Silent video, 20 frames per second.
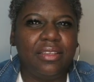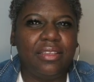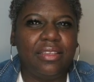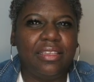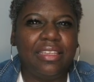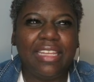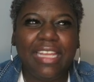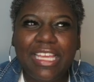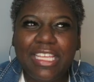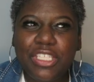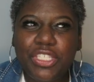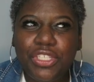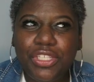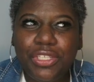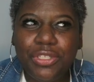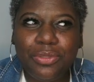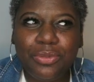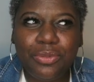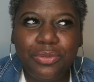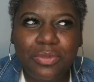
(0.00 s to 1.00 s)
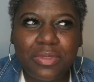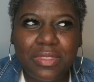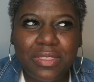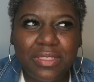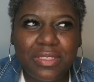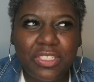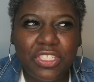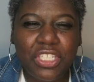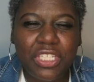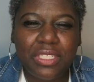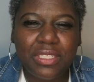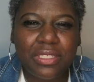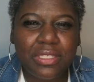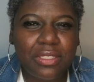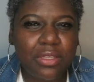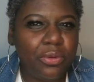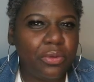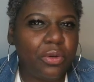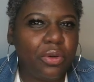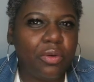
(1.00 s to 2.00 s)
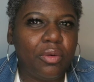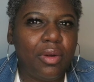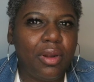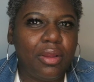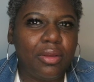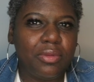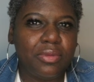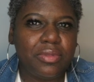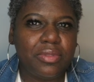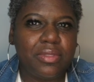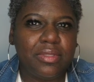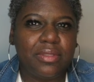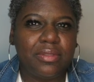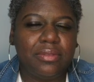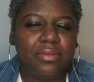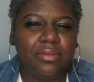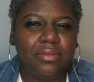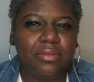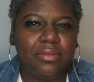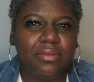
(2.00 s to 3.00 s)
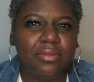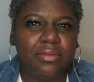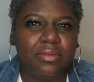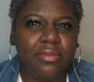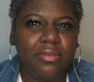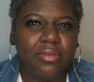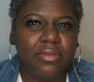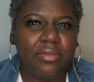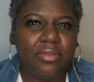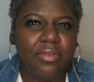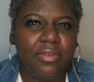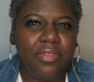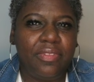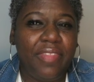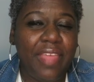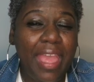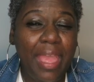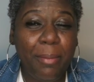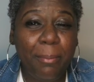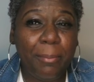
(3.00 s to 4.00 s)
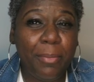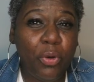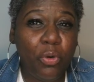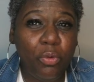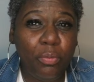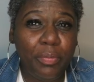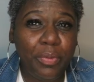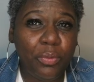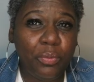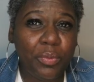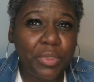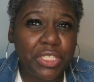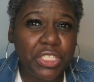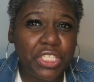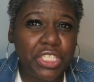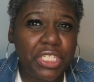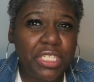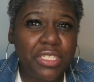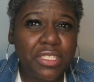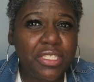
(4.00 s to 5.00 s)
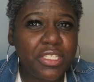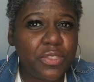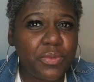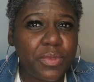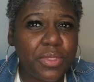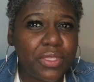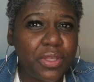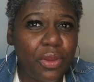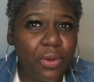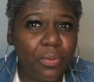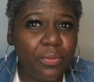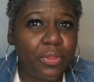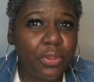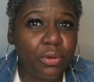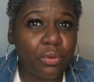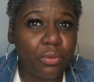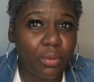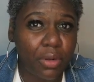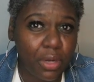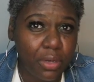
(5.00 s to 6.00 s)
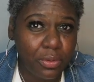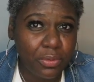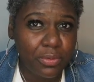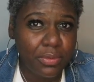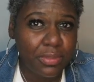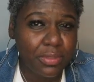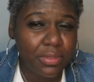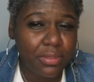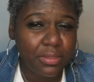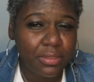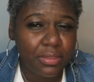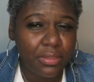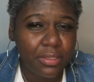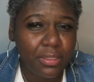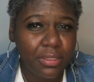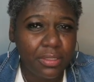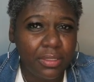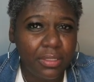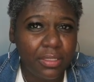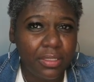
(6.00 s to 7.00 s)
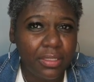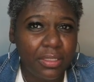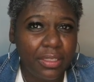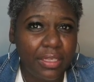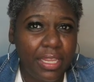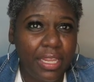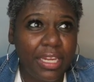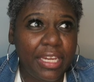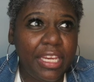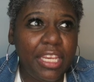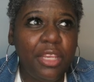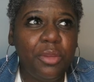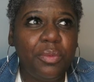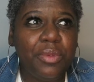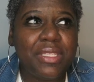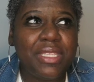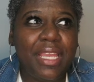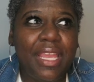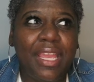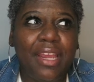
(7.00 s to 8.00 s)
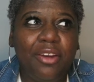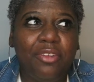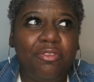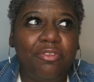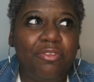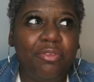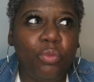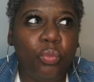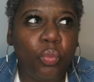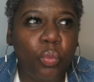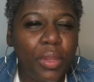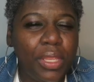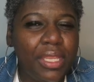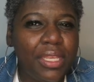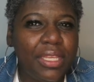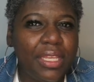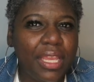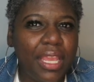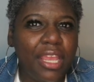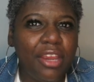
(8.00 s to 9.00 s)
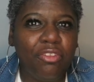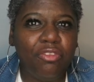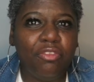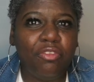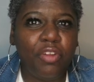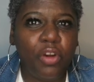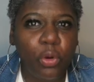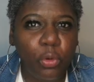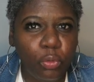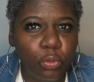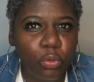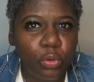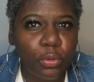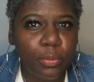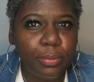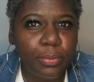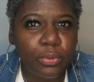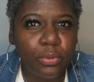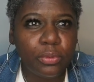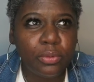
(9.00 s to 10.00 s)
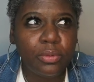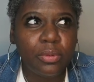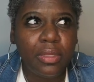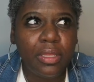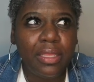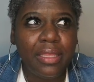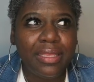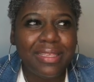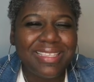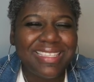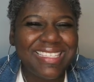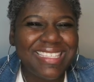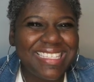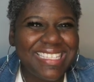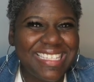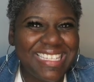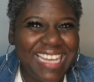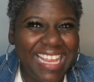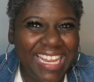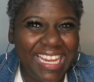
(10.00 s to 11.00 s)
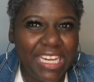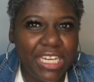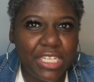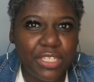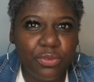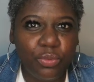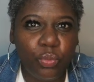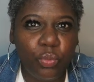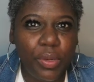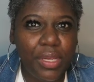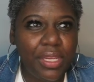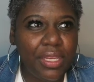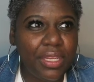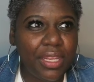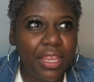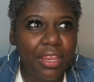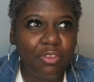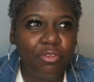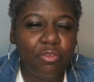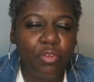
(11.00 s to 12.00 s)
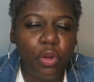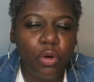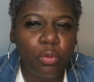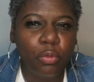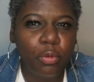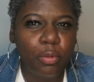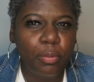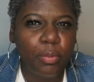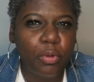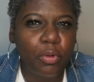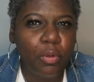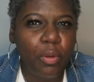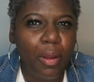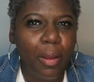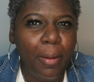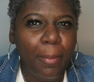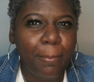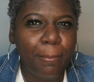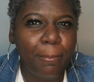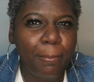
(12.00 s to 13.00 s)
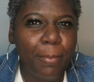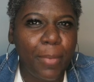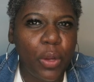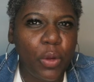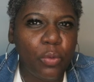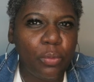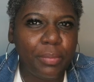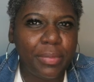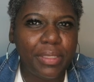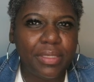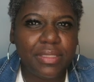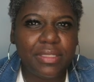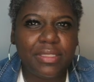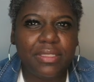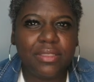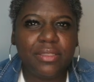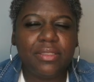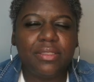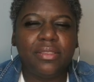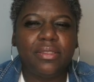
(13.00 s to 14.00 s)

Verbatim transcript: Let's use Jesus on the cross. That moment when Jesus was on the cross, and he was at a weak and vulnerable state, weak and vulnerable moment.